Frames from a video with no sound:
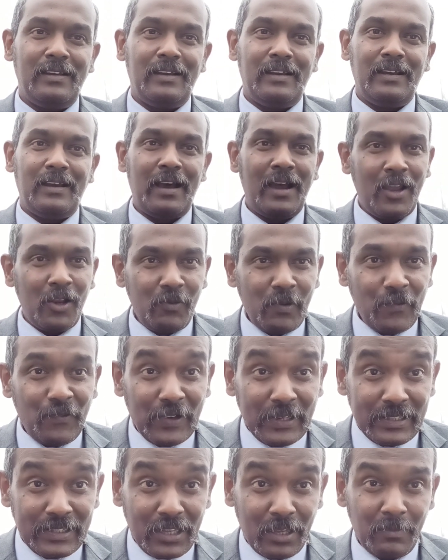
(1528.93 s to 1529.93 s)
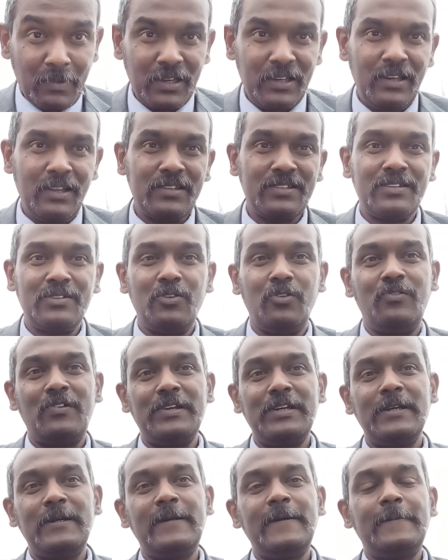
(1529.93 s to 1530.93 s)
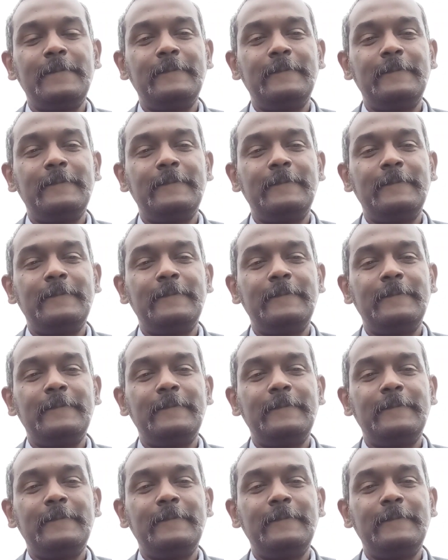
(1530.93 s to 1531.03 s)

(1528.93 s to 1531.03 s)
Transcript: I'll be finishing my lesson over here.